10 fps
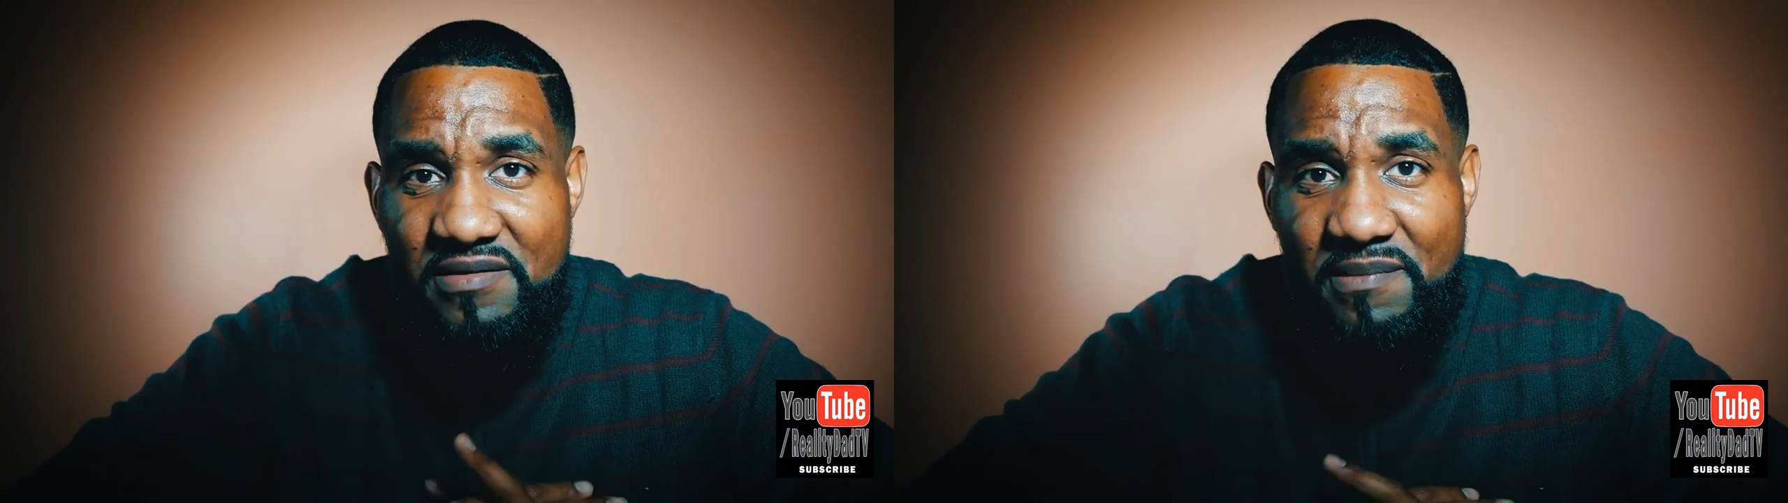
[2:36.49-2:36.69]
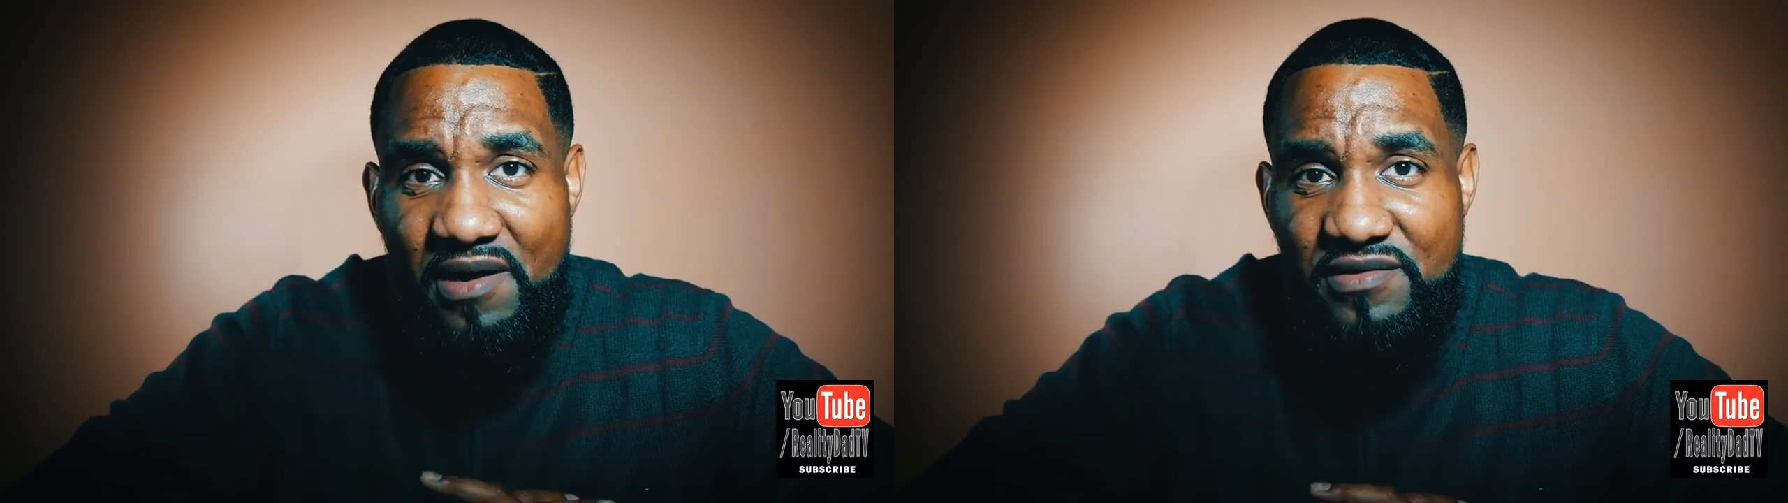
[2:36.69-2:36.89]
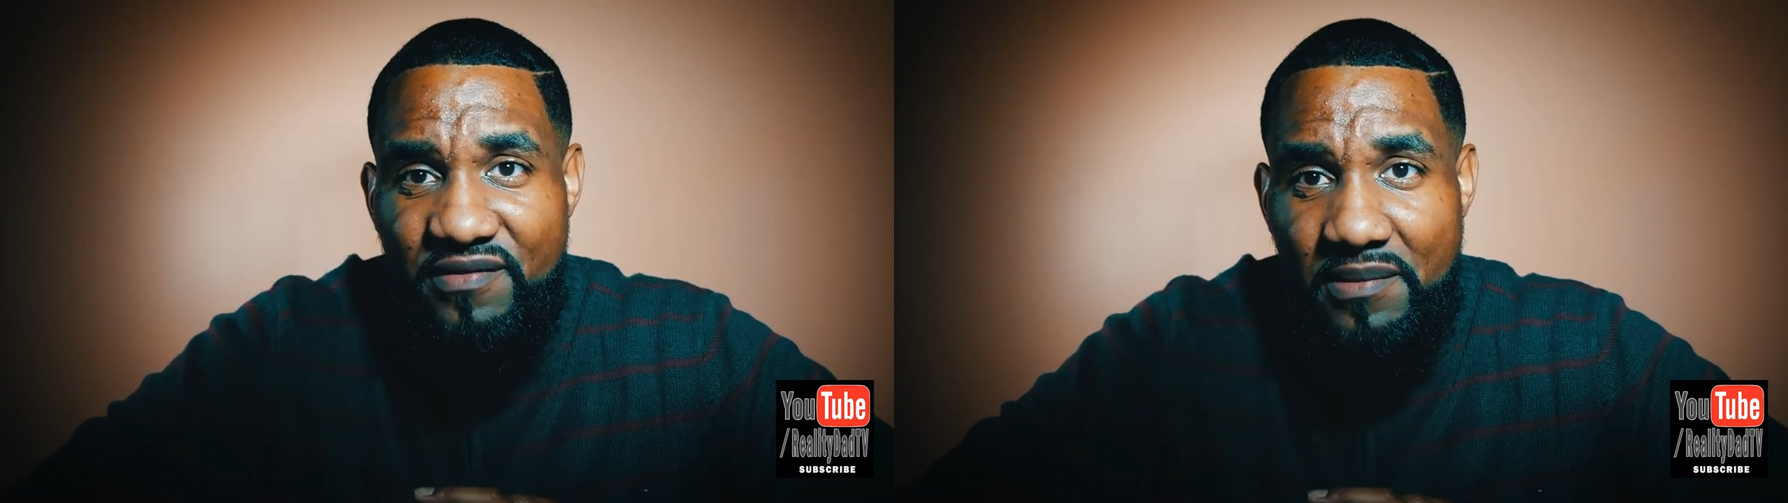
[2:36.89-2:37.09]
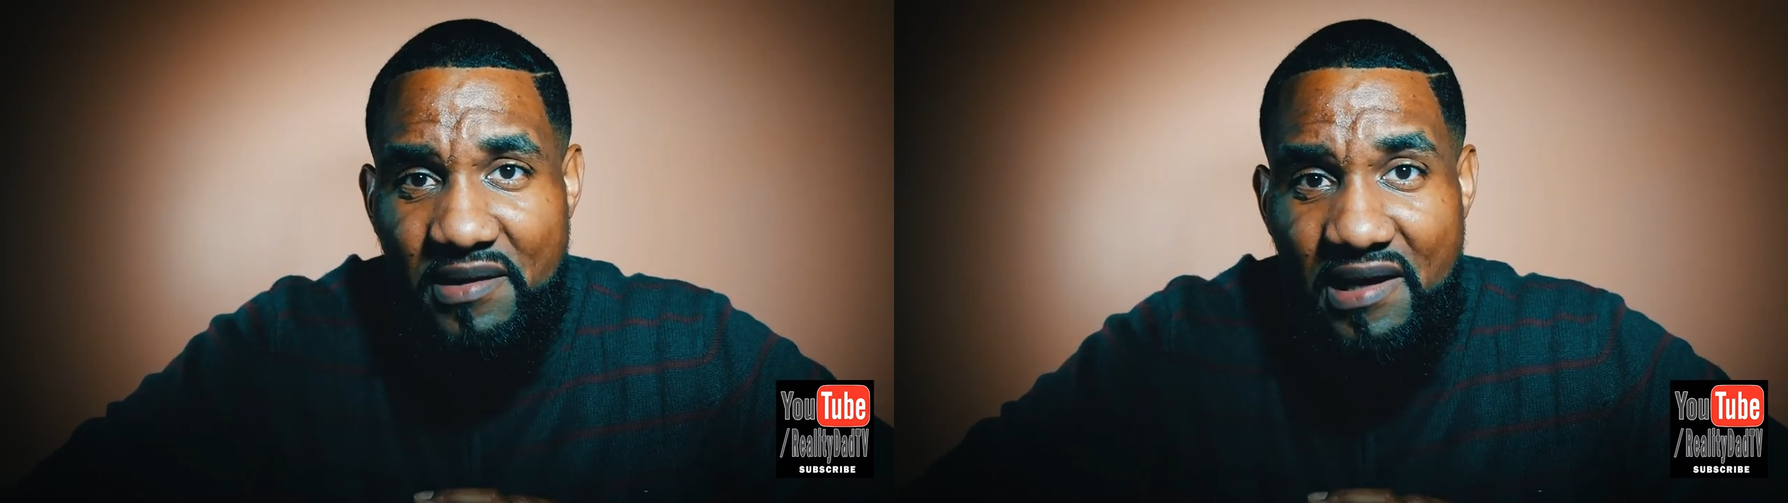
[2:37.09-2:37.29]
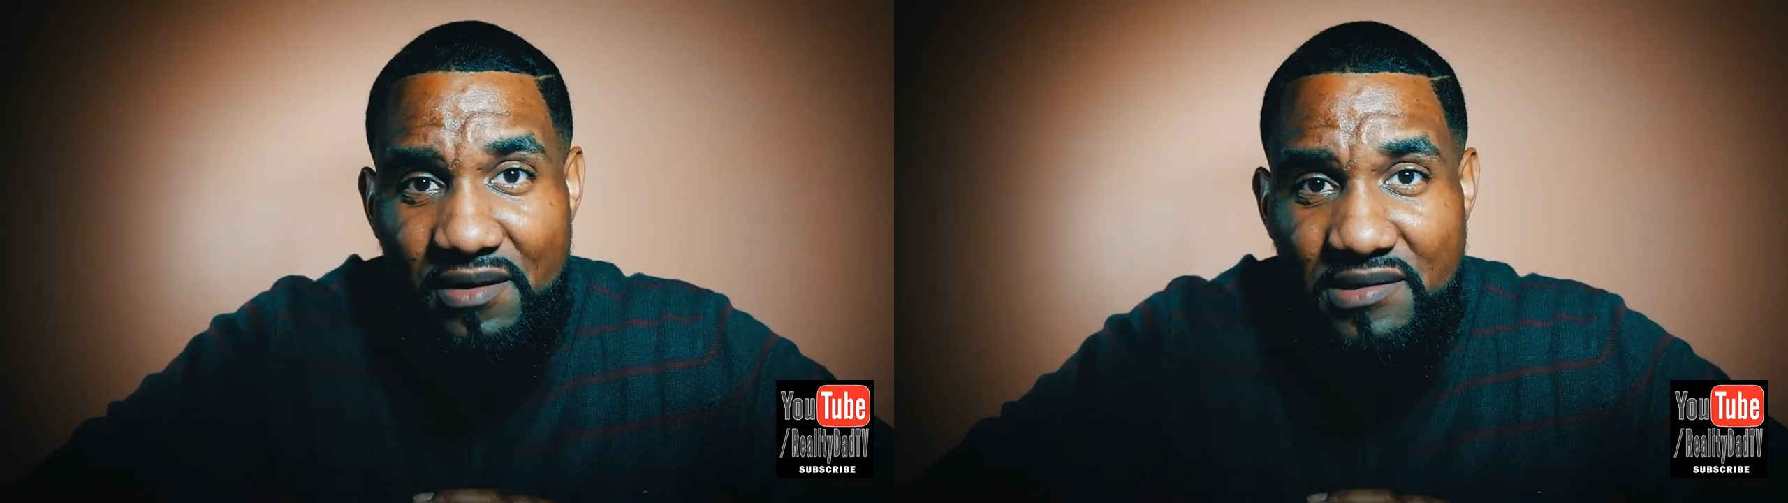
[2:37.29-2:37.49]
marriage and family
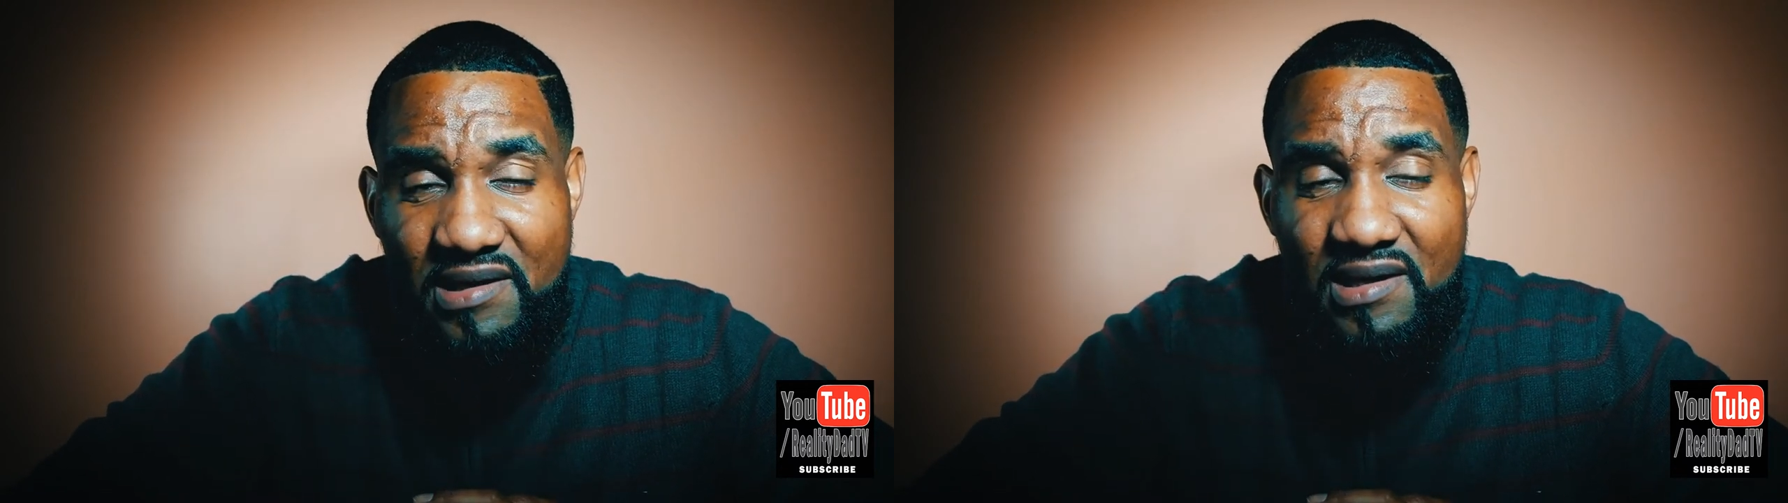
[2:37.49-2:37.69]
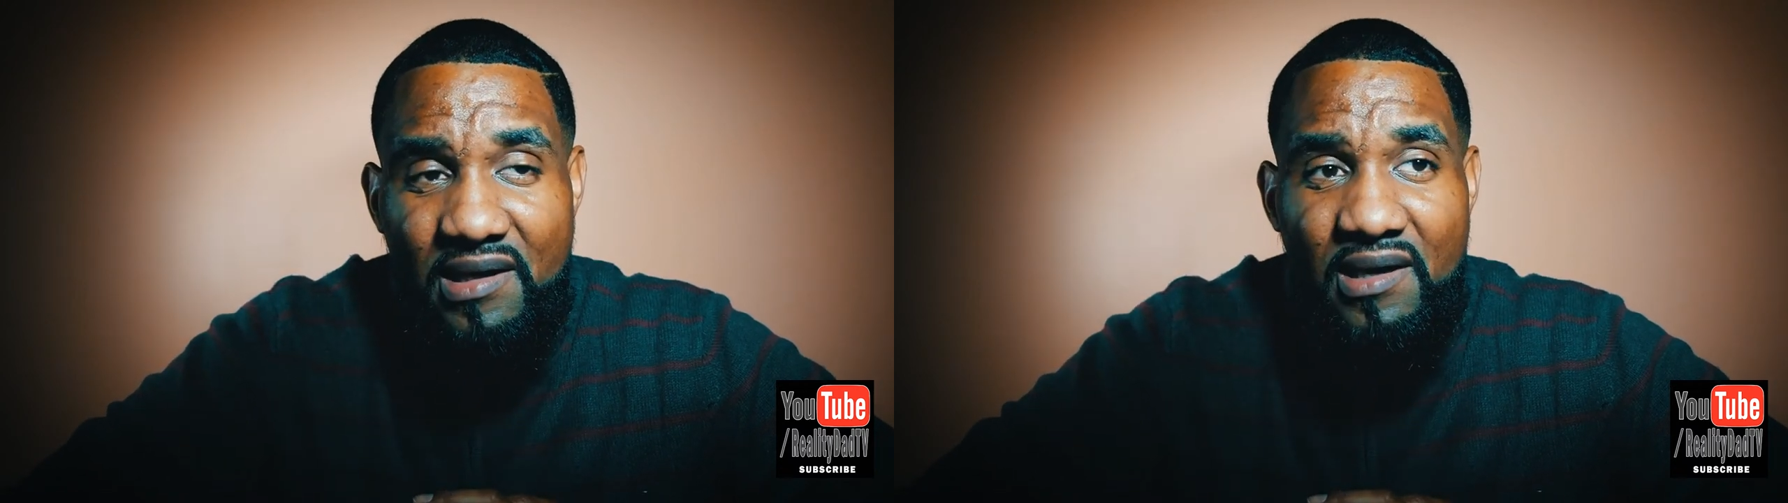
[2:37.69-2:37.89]
counseling.